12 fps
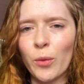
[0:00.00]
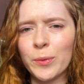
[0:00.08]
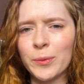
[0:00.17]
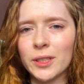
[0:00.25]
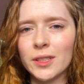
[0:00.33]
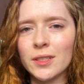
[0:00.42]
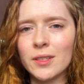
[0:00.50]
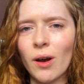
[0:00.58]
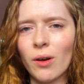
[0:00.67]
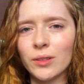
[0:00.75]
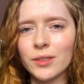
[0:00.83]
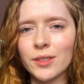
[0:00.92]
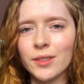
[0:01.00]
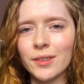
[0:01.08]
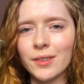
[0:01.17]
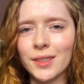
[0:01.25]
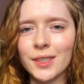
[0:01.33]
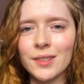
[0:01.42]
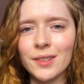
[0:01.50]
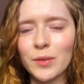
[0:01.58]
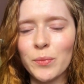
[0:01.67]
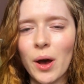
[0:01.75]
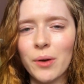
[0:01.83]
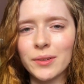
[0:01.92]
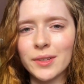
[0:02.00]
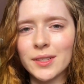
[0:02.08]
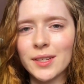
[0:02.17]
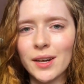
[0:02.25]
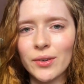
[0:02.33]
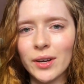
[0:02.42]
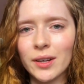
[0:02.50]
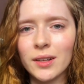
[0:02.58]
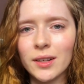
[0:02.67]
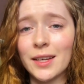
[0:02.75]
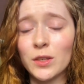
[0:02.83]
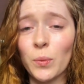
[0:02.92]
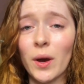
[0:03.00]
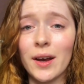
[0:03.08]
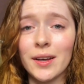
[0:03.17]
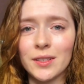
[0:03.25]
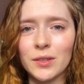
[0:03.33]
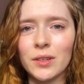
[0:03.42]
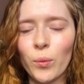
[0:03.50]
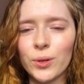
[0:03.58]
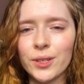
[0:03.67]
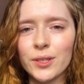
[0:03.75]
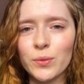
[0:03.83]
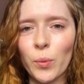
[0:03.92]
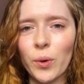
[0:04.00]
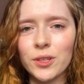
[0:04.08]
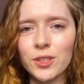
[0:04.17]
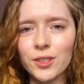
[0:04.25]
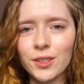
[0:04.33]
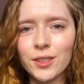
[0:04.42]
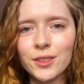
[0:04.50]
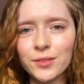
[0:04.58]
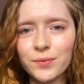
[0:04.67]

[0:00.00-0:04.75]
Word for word: probably told little about the serial and why it was watching,